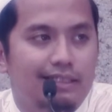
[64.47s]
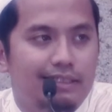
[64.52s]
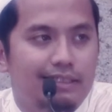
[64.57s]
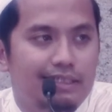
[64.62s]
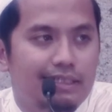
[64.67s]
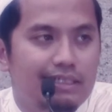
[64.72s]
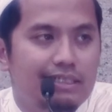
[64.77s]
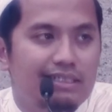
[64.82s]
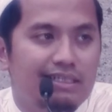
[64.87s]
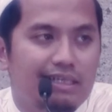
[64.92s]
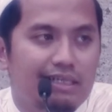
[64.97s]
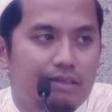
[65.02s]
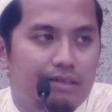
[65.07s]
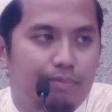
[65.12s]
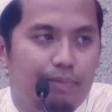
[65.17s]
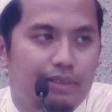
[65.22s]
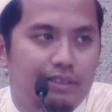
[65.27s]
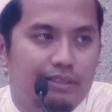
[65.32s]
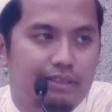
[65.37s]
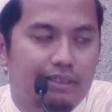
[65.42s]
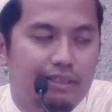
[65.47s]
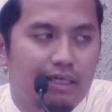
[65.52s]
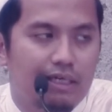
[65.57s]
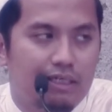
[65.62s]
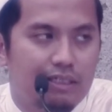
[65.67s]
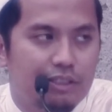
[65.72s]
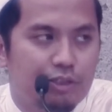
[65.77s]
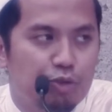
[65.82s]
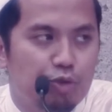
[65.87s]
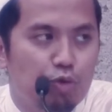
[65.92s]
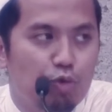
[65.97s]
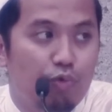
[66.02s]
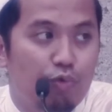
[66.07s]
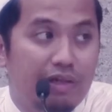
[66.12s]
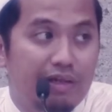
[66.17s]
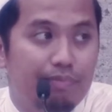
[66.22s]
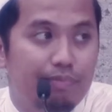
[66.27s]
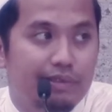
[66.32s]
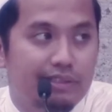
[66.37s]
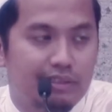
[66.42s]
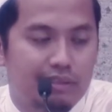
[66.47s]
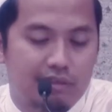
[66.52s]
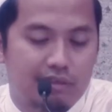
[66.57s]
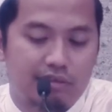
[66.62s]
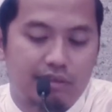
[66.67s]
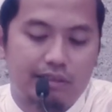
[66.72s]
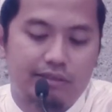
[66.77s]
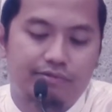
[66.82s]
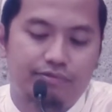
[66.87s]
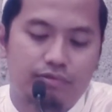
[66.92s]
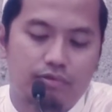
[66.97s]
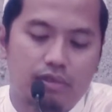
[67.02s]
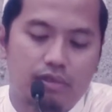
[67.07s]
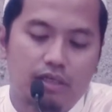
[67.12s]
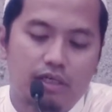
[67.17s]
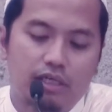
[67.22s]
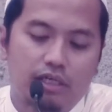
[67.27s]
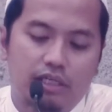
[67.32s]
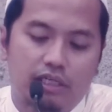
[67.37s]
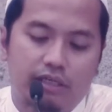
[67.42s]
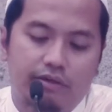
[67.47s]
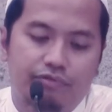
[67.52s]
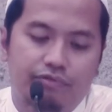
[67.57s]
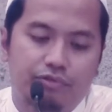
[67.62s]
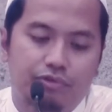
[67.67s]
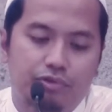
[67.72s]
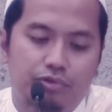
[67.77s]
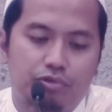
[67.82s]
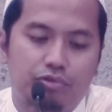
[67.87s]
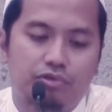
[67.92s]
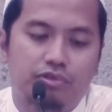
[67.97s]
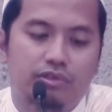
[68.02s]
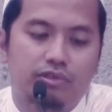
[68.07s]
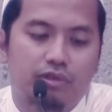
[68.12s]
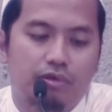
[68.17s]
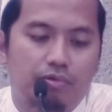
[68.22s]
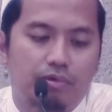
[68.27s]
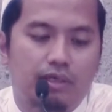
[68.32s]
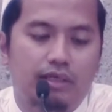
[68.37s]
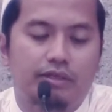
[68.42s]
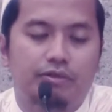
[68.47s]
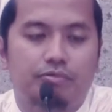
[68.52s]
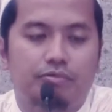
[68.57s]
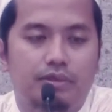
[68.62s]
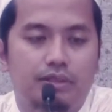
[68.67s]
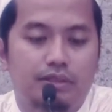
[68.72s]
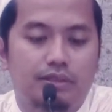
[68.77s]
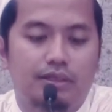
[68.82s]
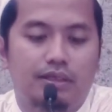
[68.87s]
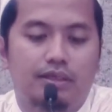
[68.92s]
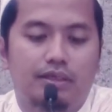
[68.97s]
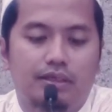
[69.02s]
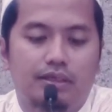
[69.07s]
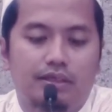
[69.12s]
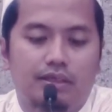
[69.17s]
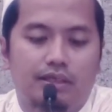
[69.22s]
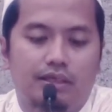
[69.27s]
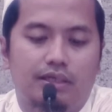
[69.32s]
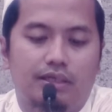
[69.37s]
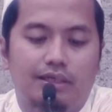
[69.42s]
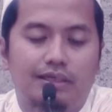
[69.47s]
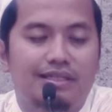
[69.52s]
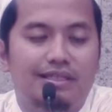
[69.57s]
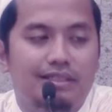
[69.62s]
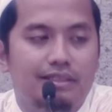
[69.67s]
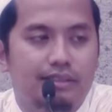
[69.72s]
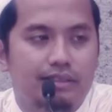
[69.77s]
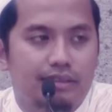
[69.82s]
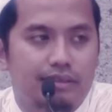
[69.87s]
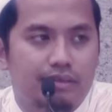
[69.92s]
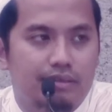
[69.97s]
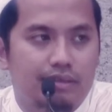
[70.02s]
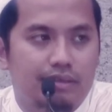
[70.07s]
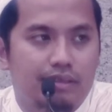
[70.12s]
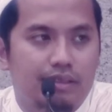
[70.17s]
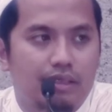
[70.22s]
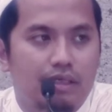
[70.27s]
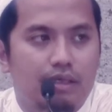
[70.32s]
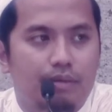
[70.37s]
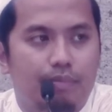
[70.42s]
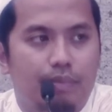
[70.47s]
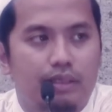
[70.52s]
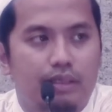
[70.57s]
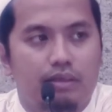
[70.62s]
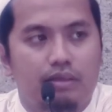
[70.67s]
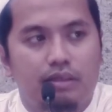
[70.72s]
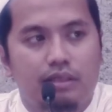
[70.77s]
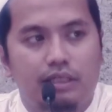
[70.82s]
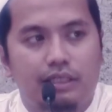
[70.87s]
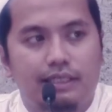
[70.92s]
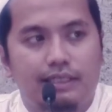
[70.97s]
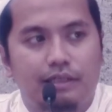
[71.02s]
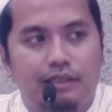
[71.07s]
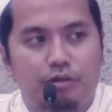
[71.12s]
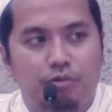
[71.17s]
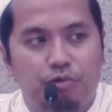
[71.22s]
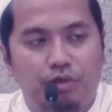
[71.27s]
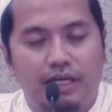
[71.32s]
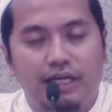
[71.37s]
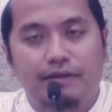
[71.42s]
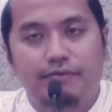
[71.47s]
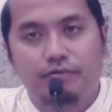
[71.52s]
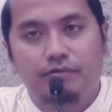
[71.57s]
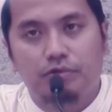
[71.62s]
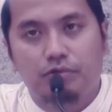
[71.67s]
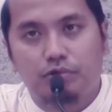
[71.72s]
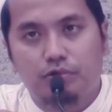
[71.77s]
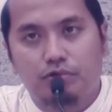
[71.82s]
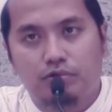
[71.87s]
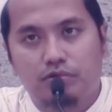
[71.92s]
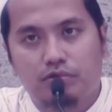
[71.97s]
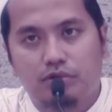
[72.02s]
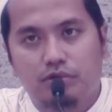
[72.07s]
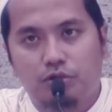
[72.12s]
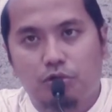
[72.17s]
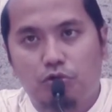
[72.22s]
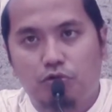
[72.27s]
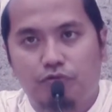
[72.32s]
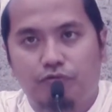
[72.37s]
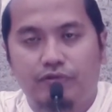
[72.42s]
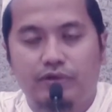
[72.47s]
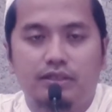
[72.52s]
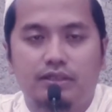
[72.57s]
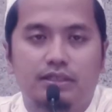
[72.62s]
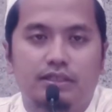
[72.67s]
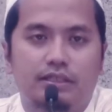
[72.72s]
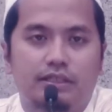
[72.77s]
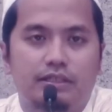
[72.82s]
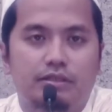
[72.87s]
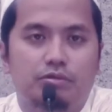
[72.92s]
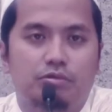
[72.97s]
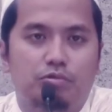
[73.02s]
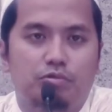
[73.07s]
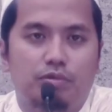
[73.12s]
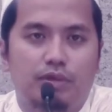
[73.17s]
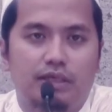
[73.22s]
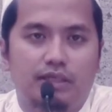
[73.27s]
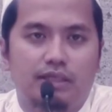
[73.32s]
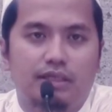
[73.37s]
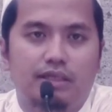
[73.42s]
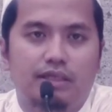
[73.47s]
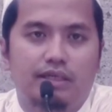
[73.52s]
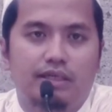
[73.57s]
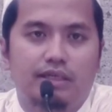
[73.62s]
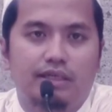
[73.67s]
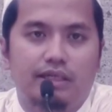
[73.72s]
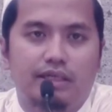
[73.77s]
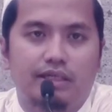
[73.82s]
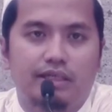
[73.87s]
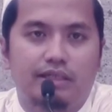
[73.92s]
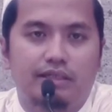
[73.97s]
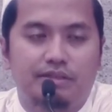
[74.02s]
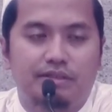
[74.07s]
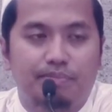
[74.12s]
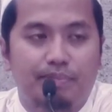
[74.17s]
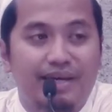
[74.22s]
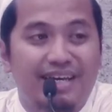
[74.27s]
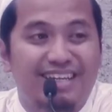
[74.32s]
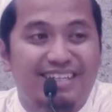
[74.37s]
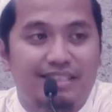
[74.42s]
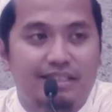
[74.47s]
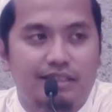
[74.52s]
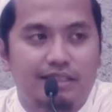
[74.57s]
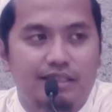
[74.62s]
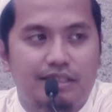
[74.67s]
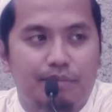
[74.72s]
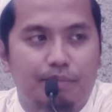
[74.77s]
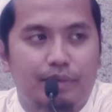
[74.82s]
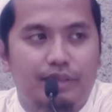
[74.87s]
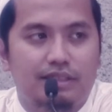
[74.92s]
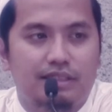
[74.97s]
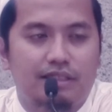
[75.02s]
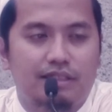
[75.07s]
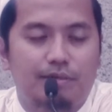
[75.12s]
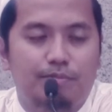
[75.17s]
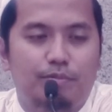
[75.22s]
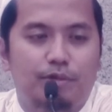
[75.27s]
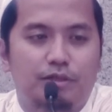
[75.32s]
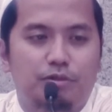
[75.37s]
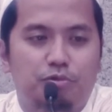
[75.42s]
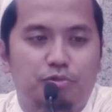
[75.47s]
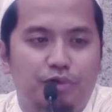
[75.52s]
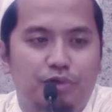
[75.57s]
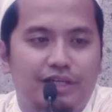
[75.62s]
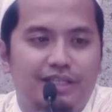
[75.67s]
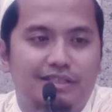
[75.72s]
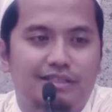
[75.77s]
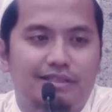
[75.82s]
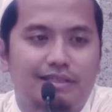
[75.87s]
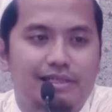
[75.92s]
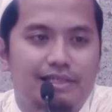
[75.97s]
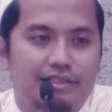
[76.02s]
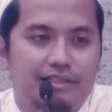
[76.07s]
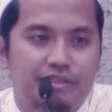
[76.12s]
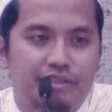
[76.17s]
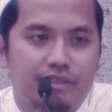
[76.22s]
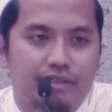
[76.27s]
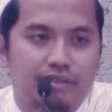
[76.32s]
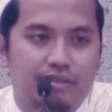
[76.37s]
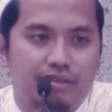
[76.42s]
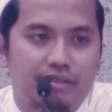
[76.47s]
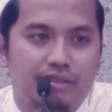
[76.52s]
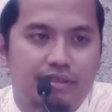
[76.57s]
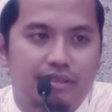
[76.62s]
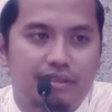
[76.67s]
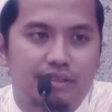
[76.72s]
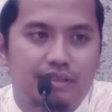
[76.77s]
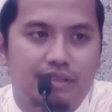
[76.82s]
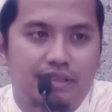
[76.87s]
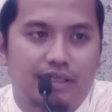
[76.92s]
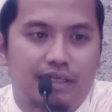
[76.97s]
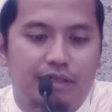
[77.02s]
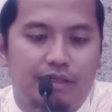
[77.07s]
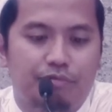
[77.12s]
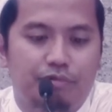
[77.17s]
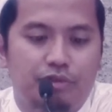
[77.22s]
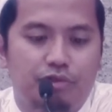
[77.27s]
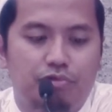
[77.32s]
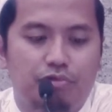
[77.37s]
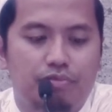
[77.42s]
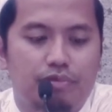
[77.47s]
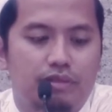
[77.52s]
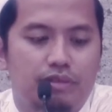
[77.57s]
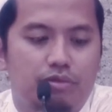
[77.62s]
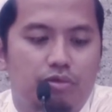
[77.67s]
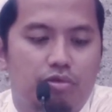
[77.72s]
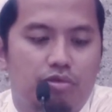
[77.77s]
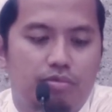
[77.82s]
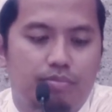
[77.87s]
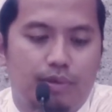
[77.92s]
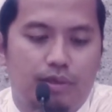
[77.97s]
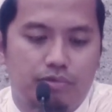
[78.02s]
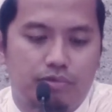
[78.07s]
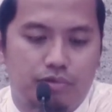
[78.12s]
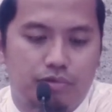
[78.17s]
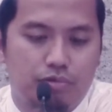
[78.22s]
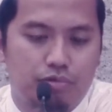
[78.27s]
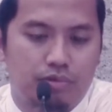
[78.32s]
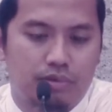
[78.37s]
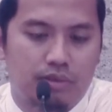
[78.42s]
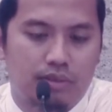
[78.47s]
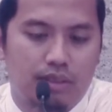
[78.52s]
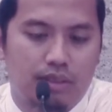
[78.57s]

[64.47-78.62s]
din taribat yadak. You will be successful if you choose the one with religion. But we have to go further into what is meant by someone who has religion, which we will go about soon